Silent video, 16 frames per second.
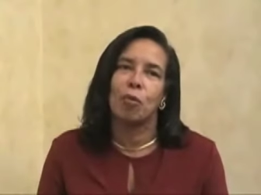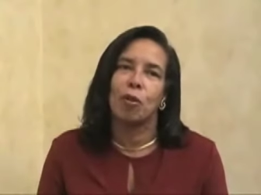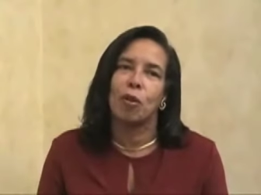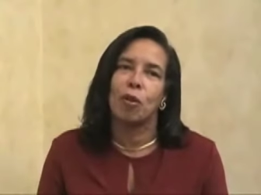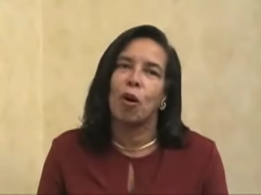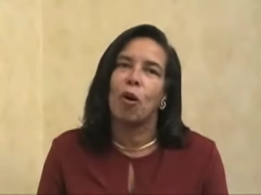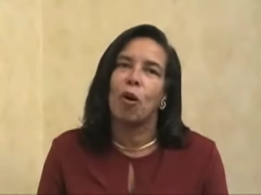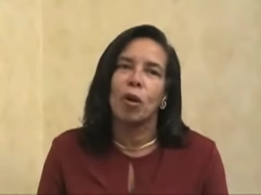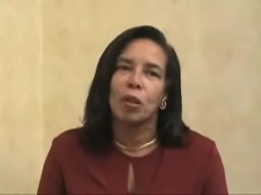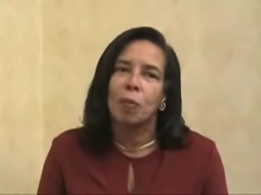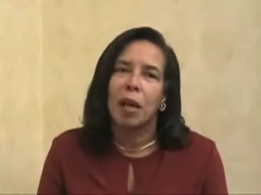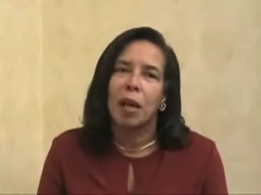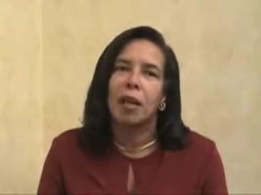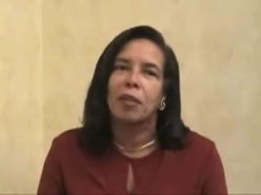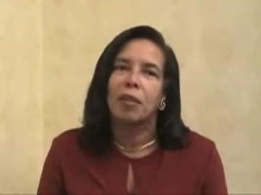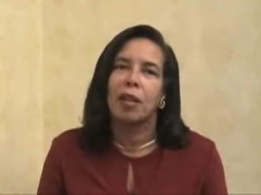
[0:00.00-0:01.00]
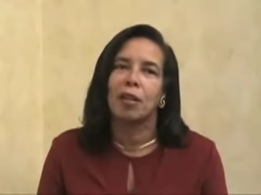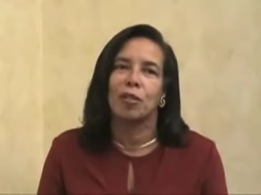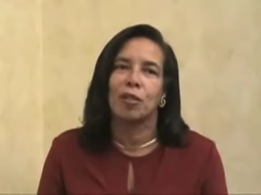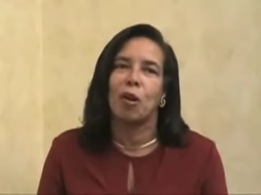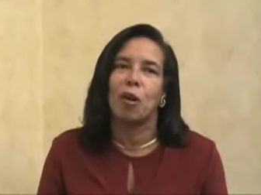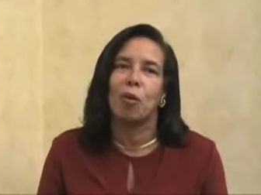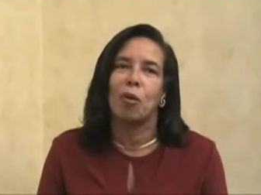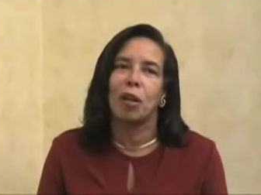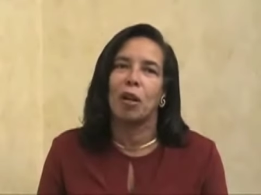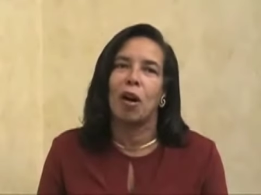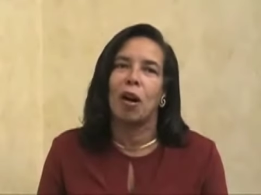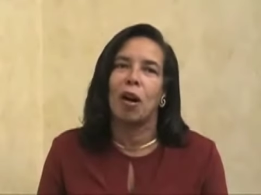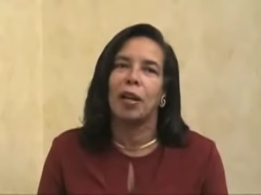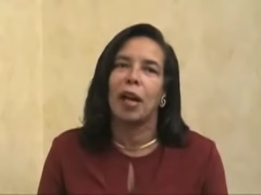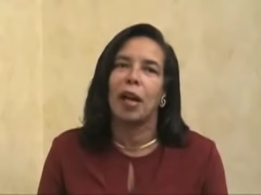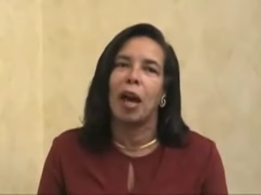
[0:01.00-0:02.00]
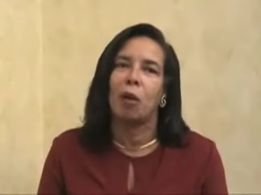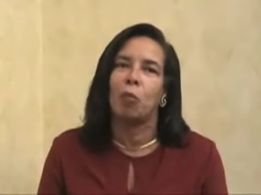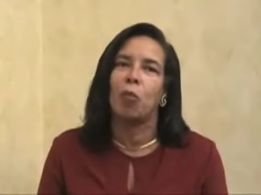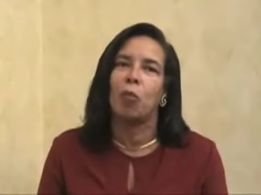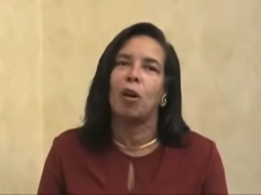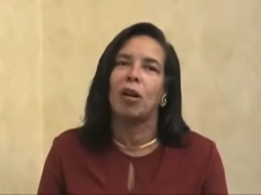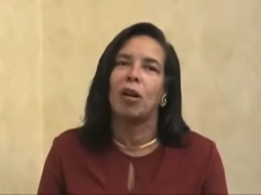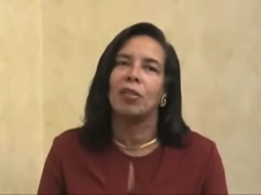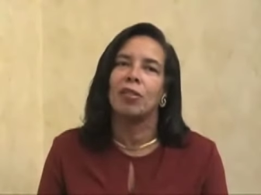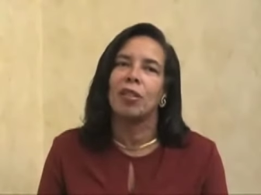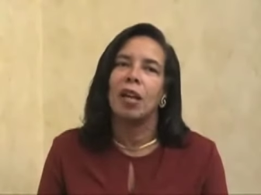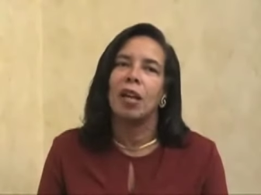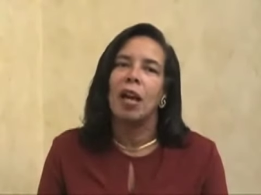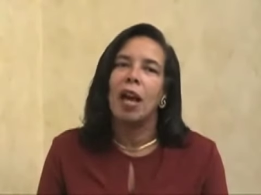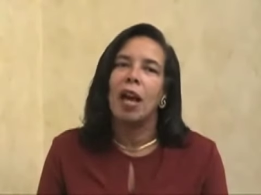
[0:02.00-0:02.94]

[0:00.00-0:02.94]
where there are always many things going on at once,